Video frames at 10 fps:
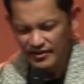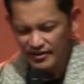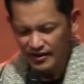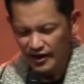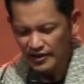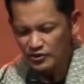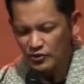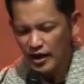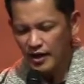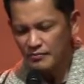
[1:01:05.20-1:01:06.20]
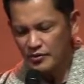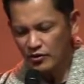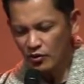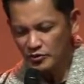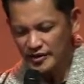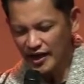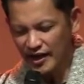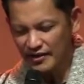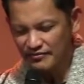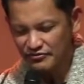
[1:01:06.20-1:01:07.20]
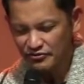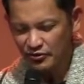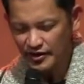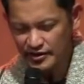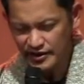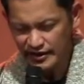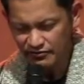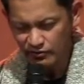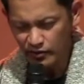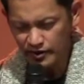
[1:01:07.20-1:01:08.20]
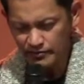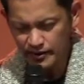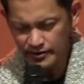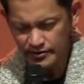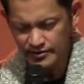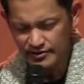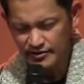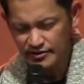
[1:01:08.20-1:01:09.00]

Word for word: And you have your own time for each and every one of us.